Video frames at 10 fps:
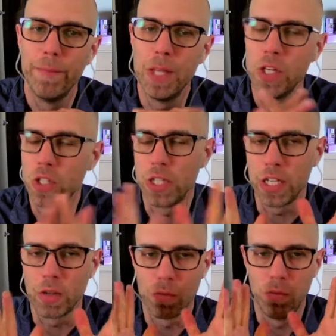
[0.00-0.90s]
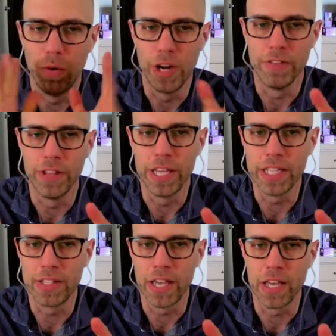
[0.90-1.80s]
They just take whatever they
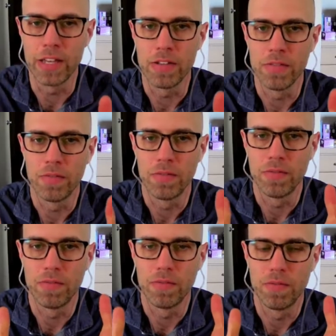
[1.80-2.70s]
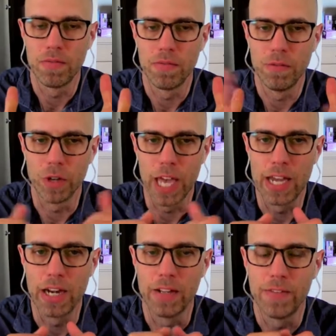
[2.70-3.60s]
say for
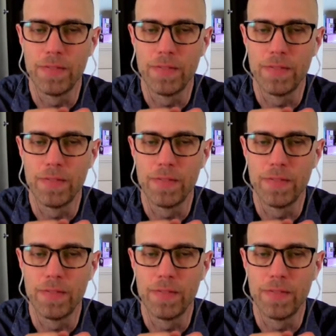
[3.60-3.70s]
Canada.